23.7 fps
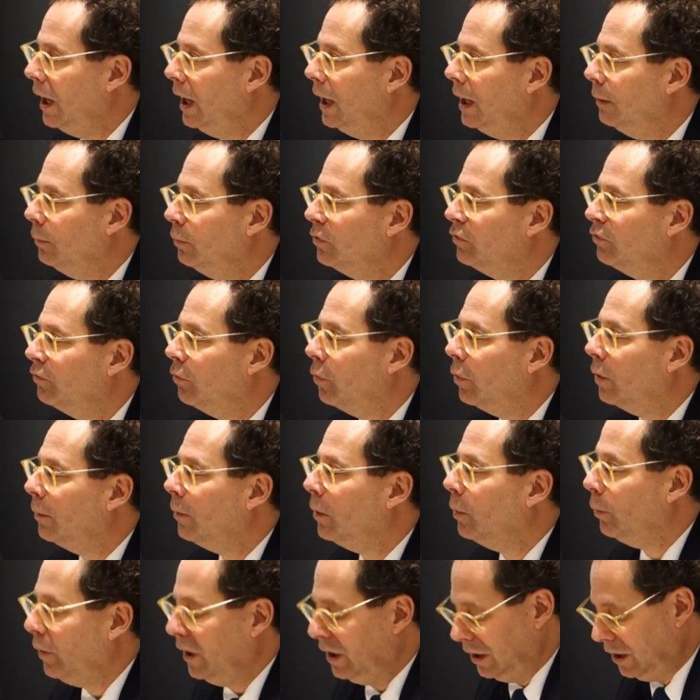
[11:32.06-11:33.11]
And it was
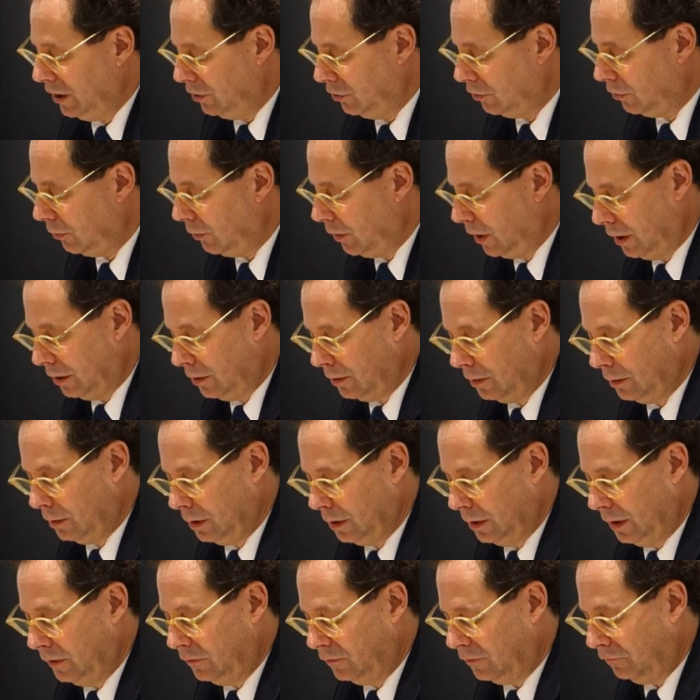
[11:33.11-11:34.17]
former Whitney curator
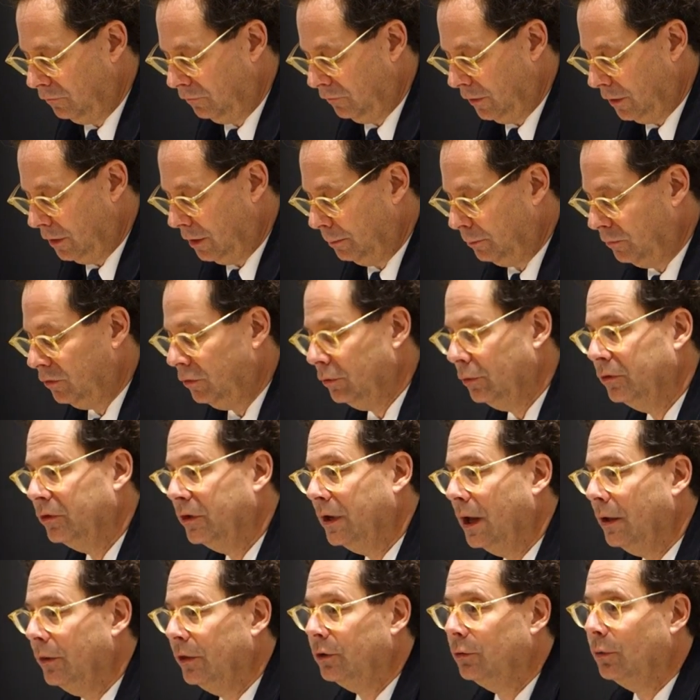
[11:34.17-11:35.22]
Lisa Phillips, who is
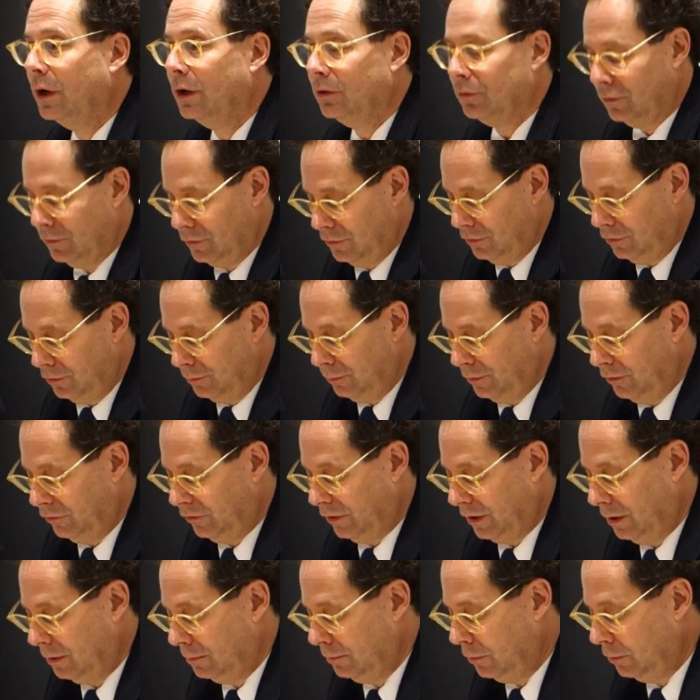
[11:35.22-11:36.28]
now the director of the New
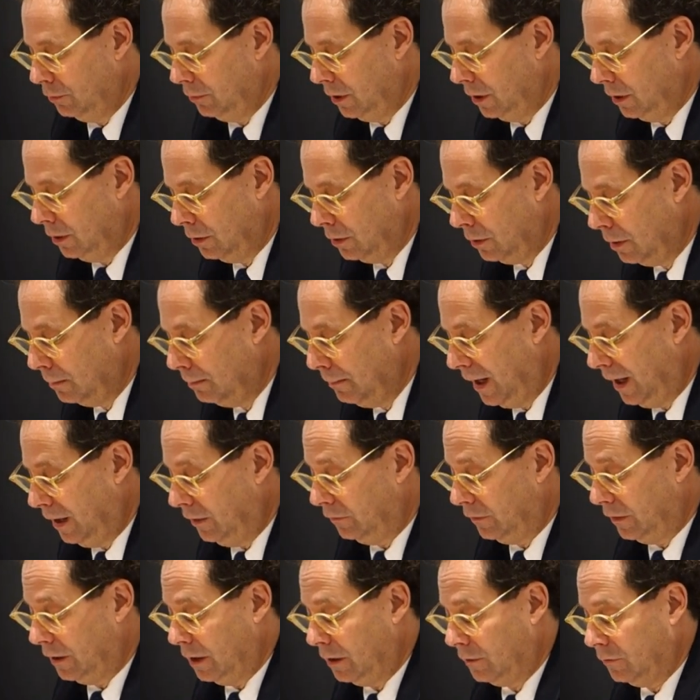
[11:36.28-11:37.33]
Museum, who did her
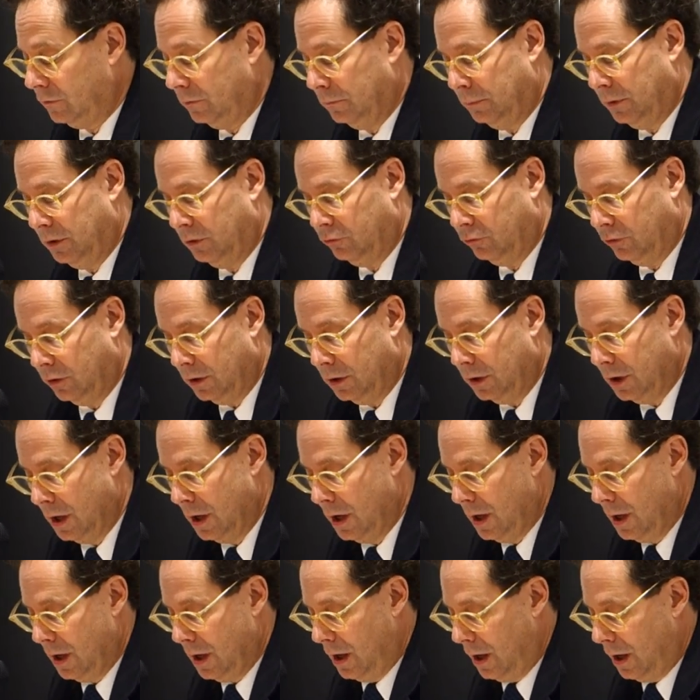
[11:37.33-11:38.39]
amazing
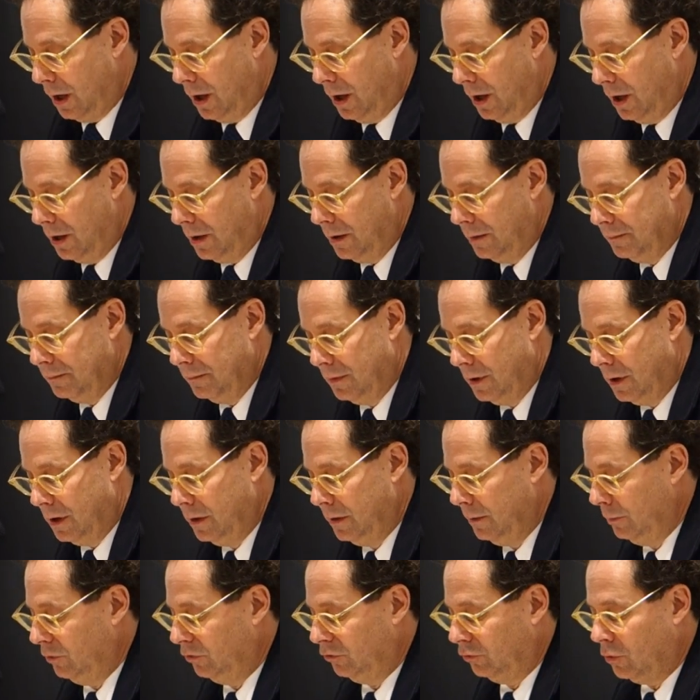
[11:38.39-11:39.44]
exhibition um,
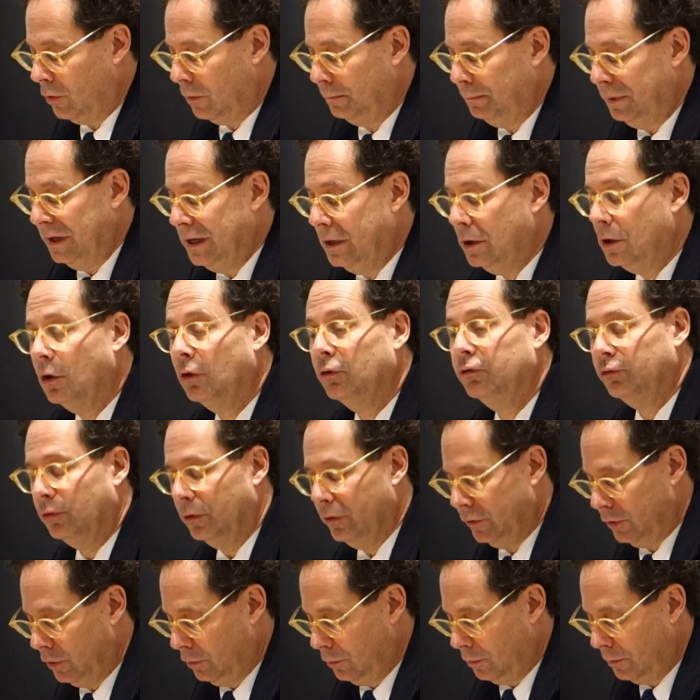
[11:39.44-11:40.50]
uh, that was called Beat Culture
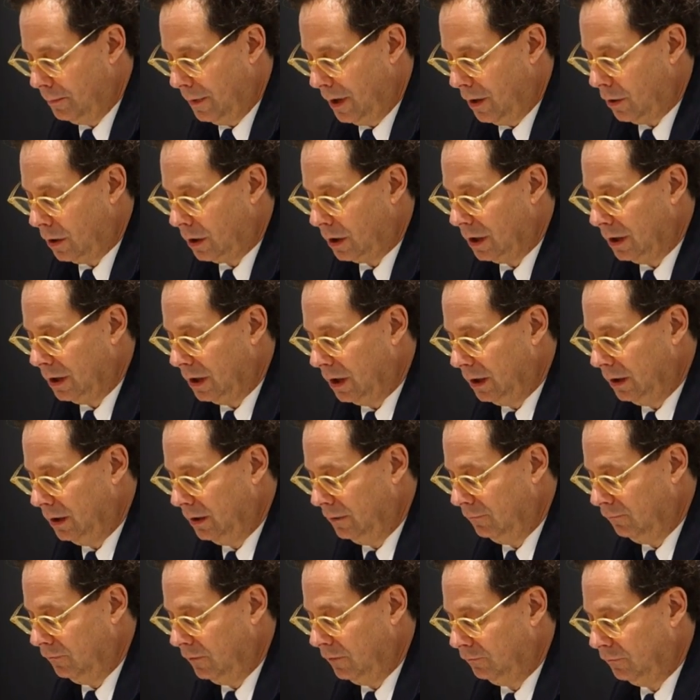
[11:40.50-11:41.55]
of the New America,
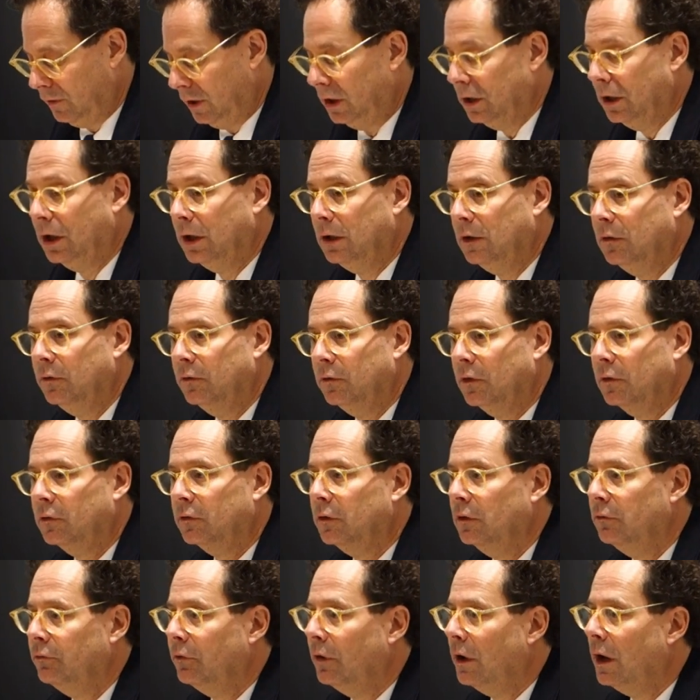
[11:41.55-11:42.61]

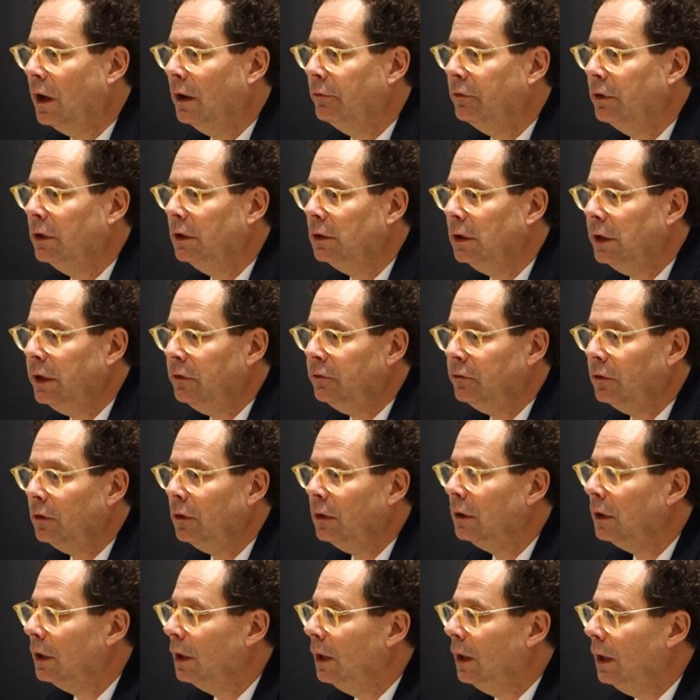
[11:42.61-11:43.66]
1950-1965. And
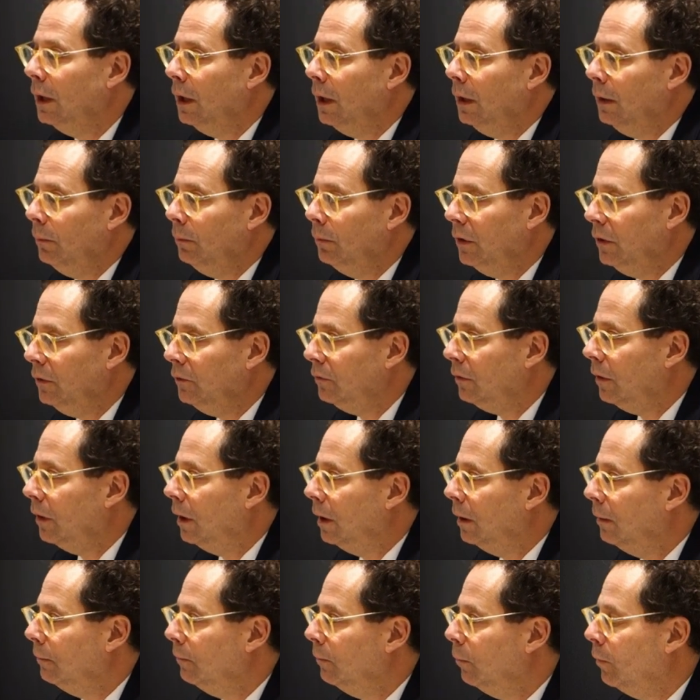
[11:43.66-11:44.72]
Lisa was
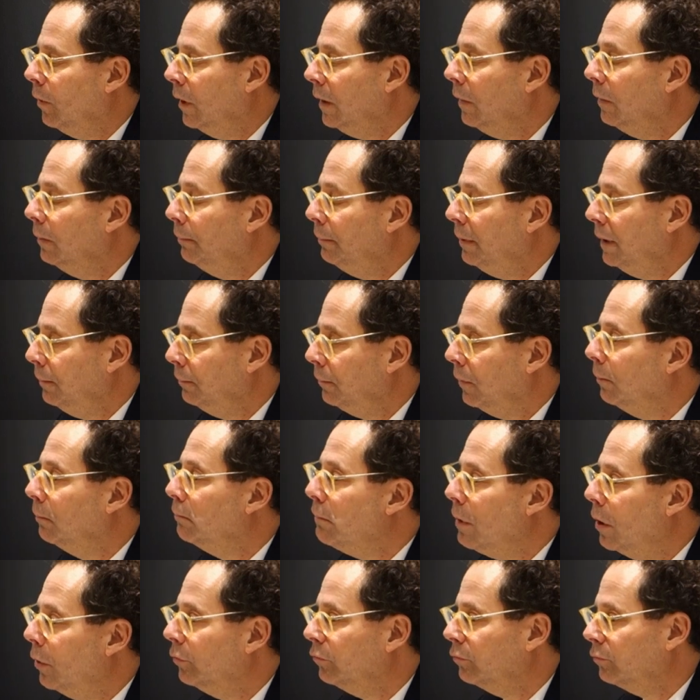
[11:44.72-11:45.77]
um, one of the people
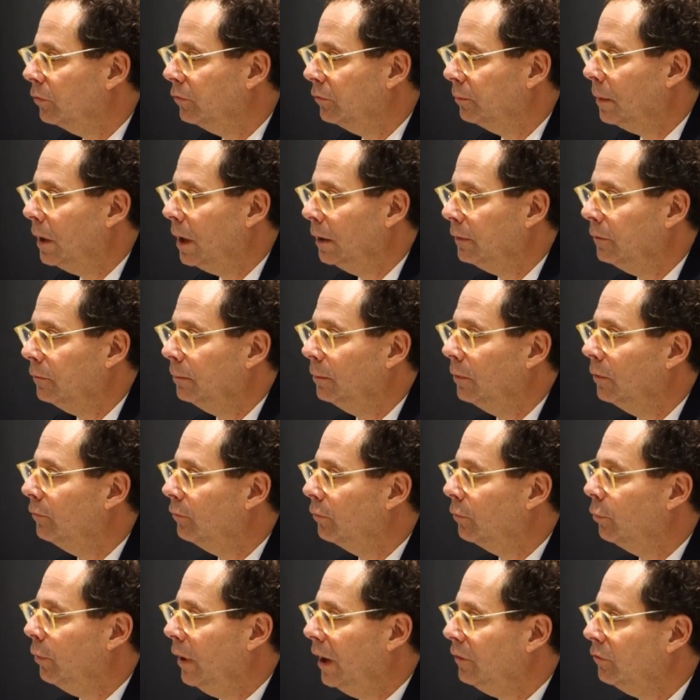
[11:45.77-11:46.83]
most responsible
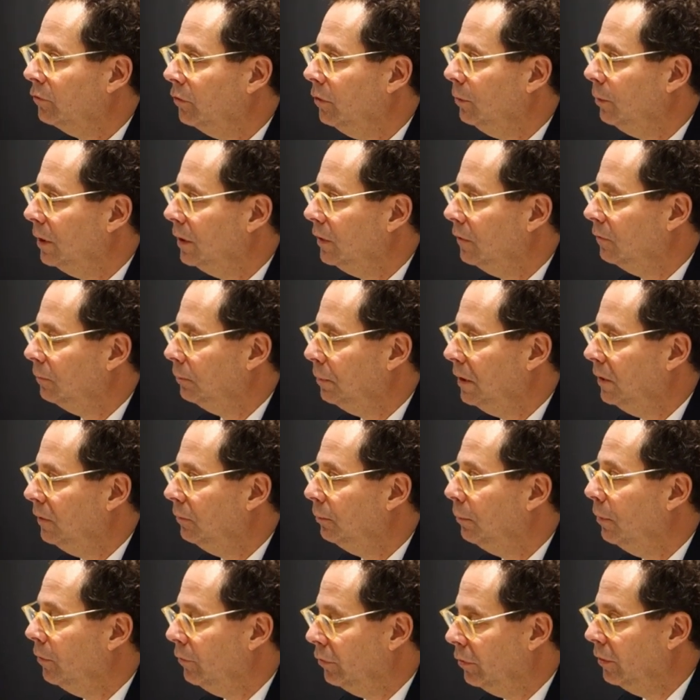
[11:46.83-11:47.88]
for rescuing this piece,
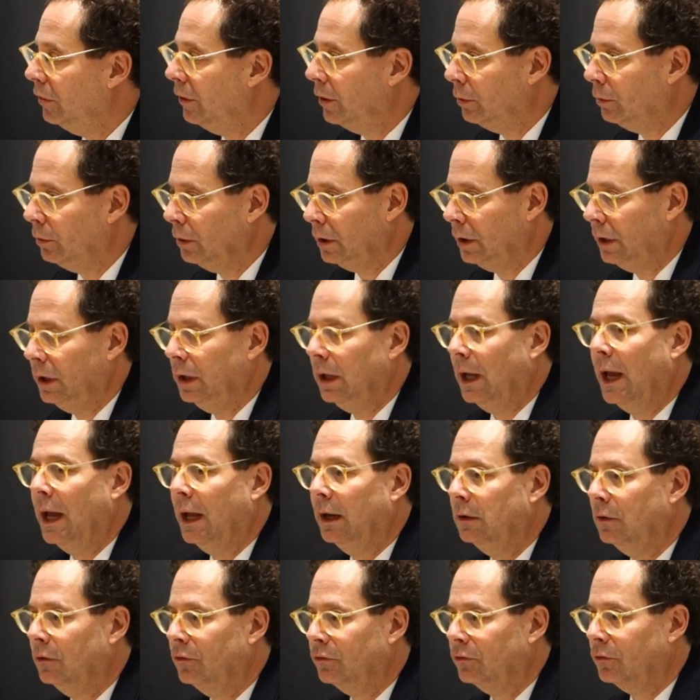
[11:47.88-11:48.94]
both literally
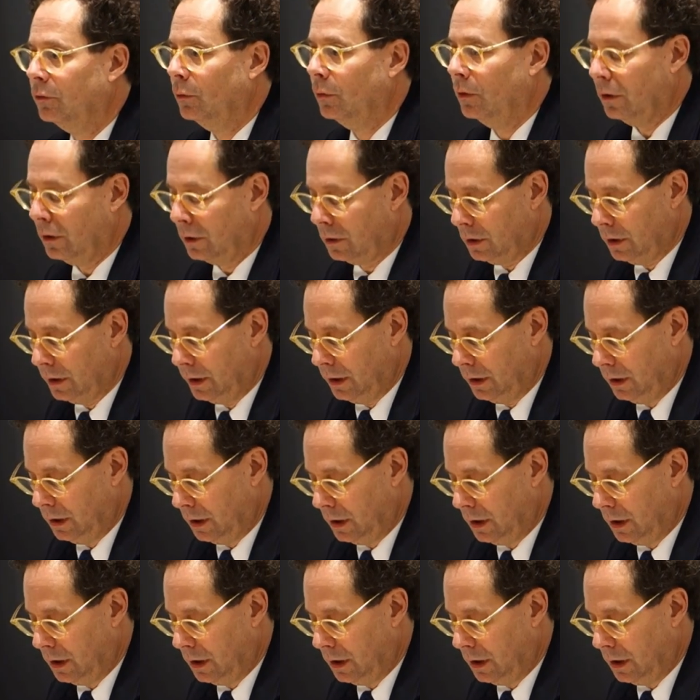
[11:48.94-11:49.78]
and historically.